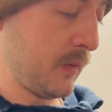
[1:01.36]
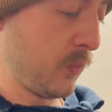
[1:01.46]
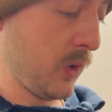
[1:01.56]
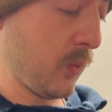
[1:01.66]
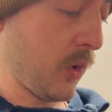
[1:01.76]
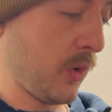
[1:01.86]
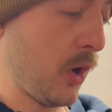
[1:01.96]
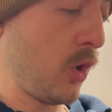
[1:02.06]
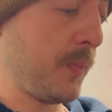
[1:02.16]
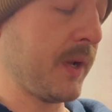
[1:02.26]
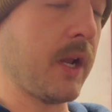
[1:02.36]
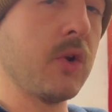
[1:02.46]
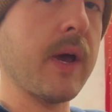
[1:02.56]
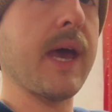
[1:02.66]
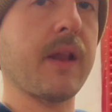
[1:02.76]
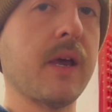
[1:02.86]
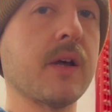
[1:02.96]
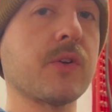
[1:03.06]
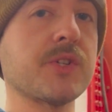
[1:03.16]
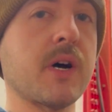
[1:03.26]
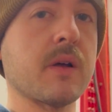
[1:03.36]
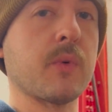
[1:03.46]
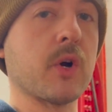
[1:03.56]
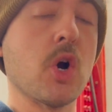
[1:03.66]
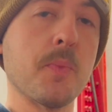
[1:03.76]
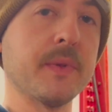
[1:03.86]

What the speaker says: we were hoping, I knew it had headers on it, we were hoping